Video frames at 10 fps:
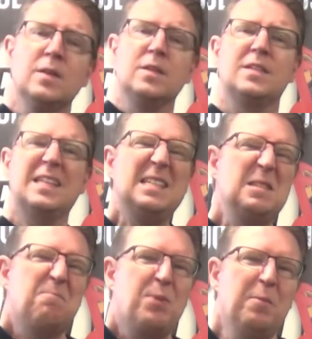So
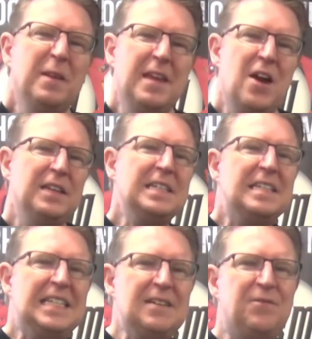this is probably the only
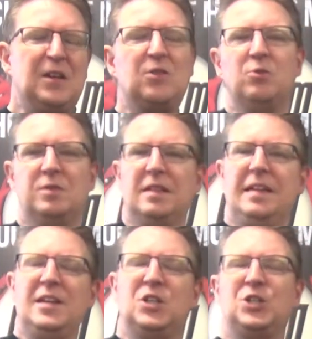
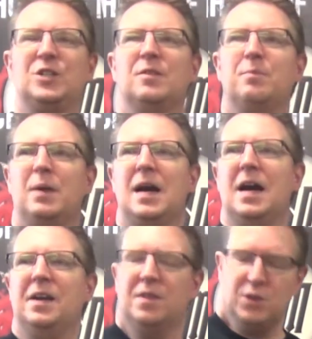difficult-ish
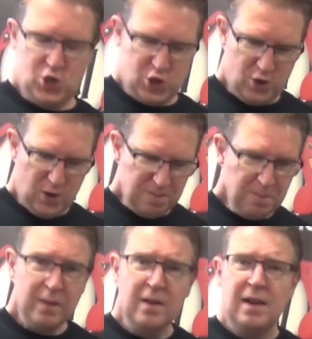part in the
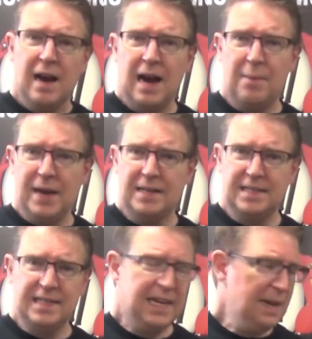tune. A
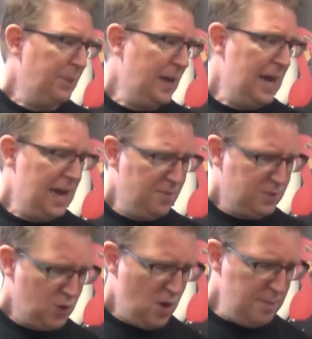tip ahead
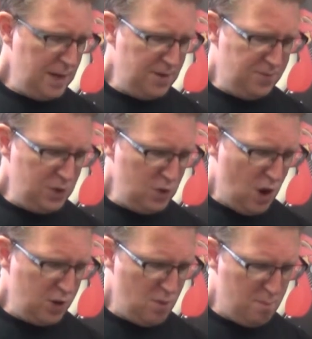of time, if you
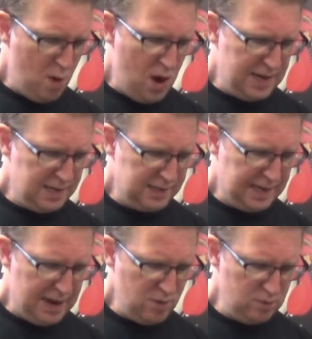know your minor scale,